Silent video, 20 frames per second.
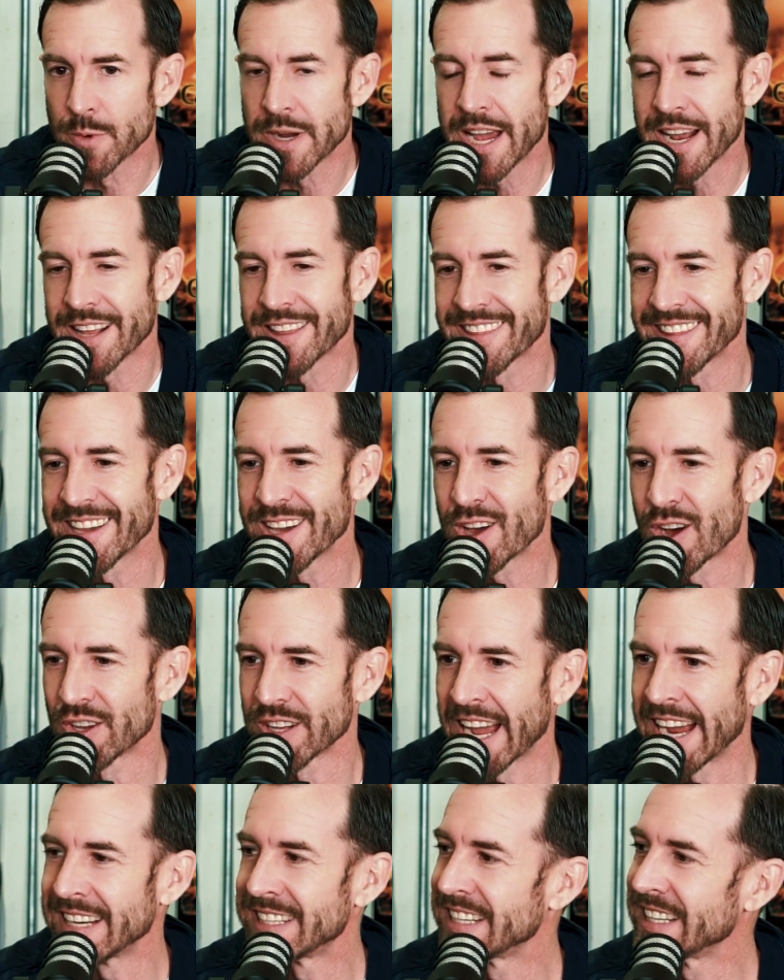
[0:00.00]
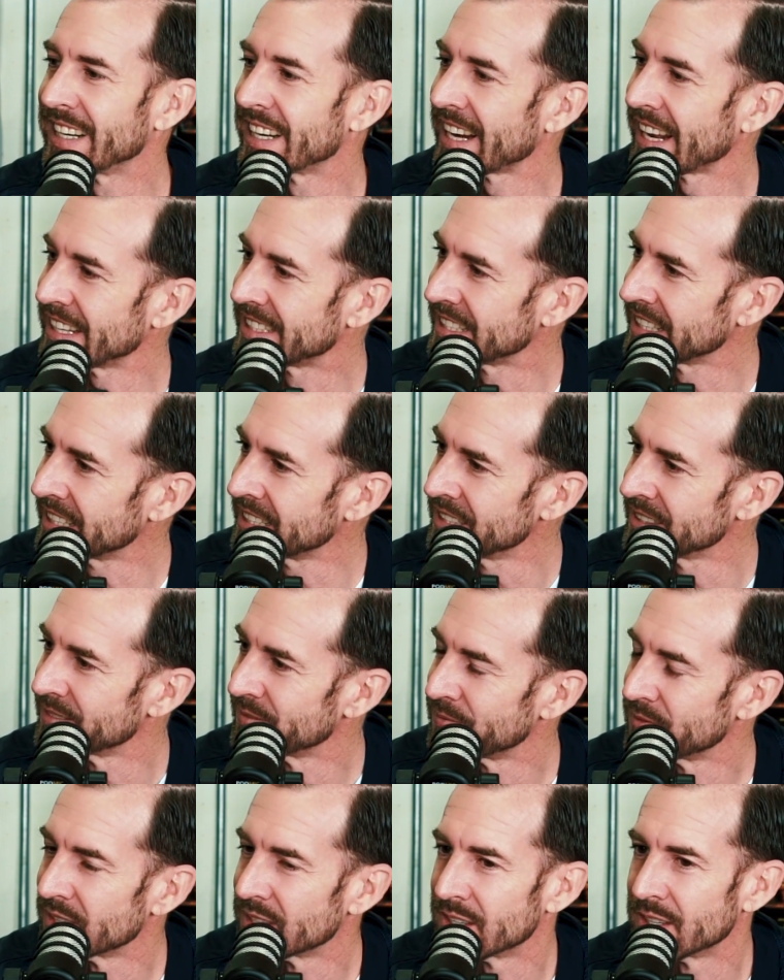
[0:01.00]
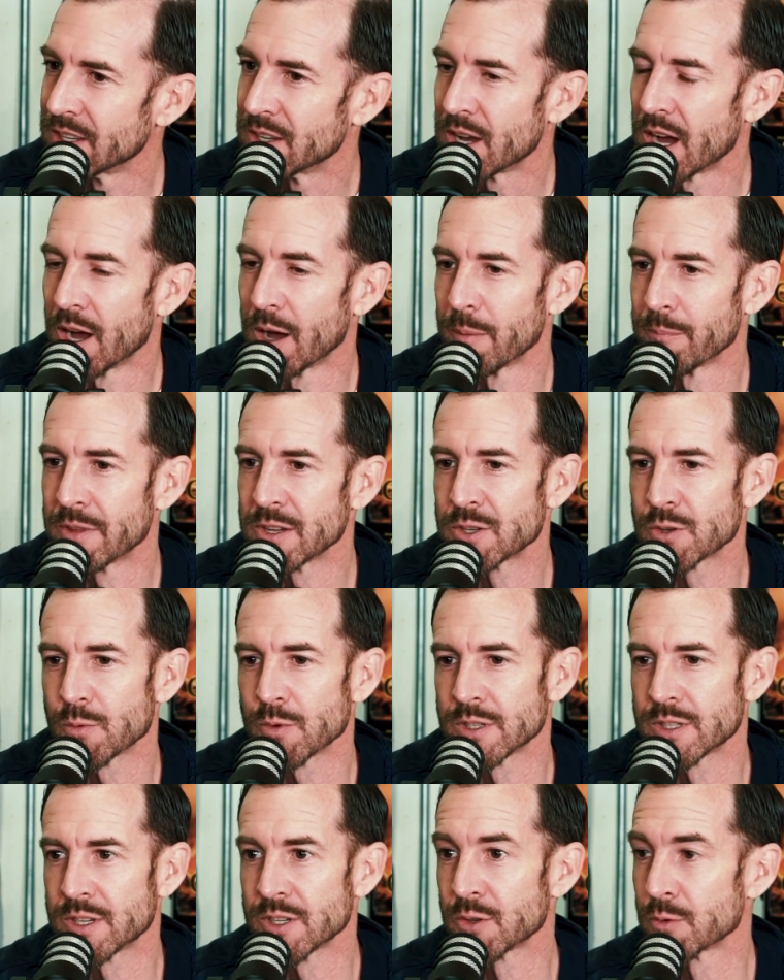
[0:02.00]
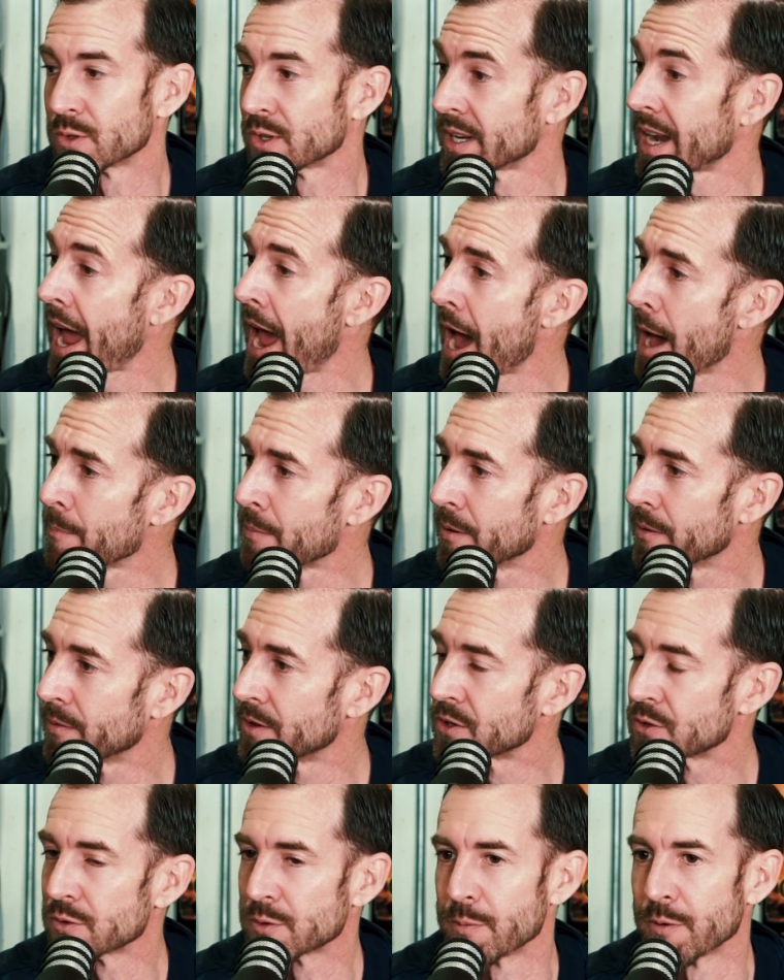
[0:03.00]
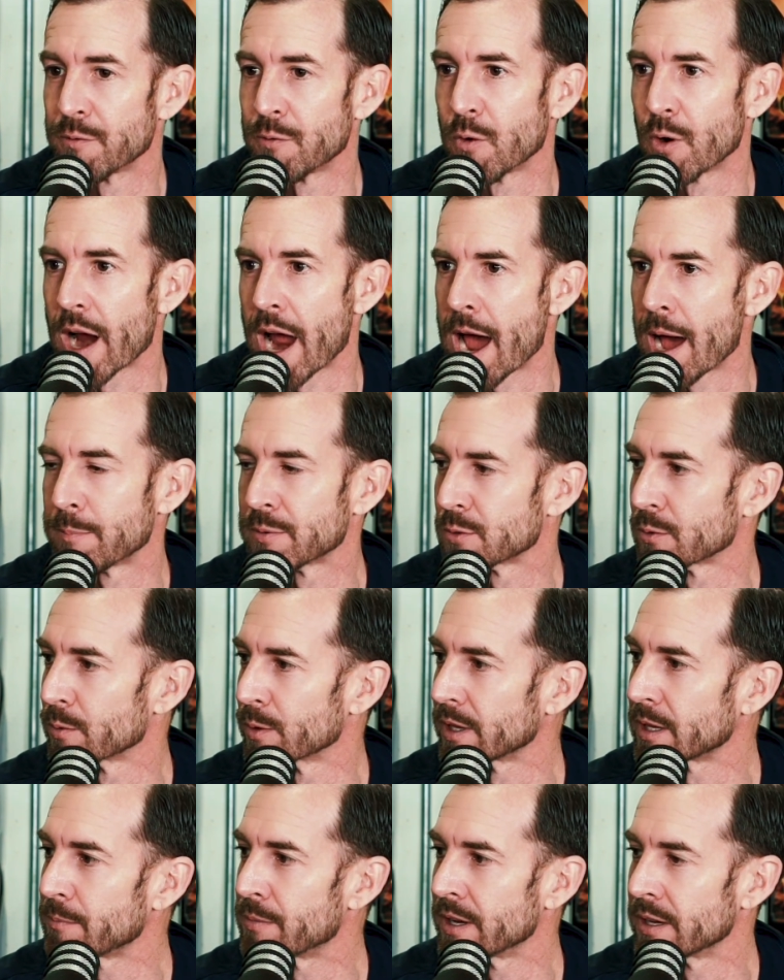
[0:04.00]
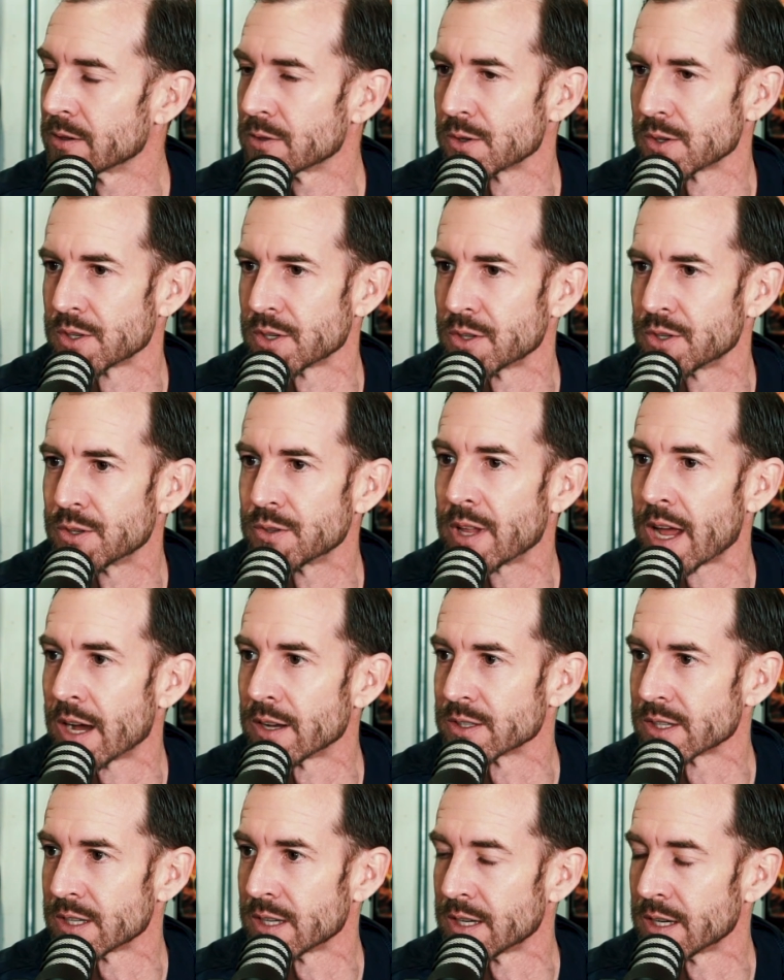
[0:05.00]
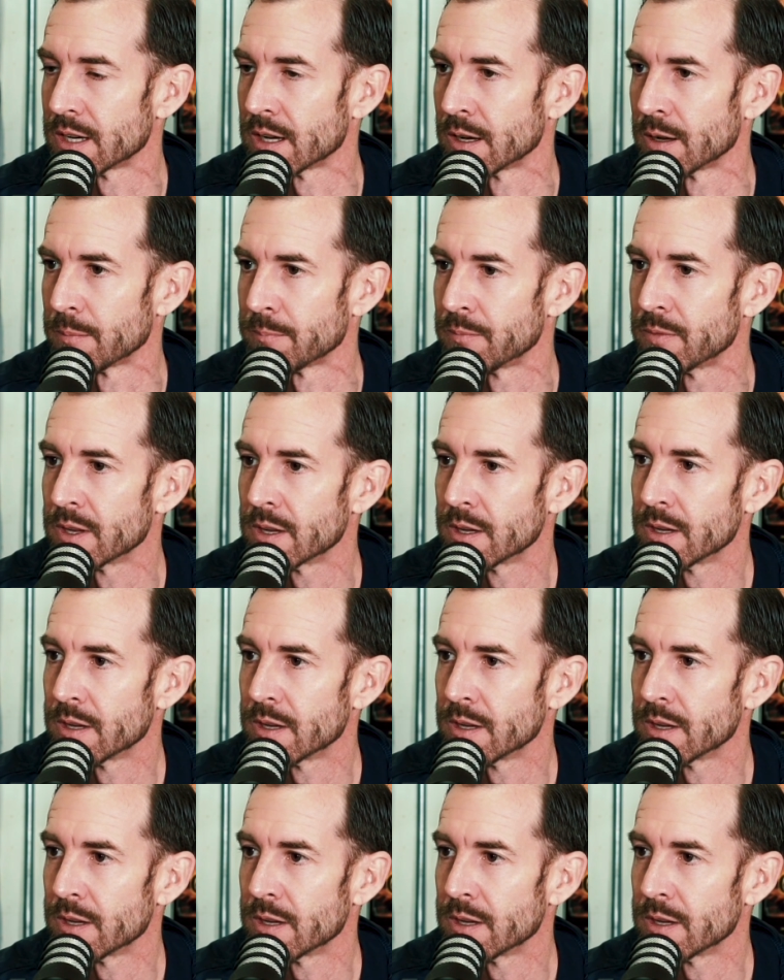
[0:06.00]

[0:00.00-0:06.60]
we had a thing called 18 at 18. This was an app. This was before apps were really big. This was in 2010,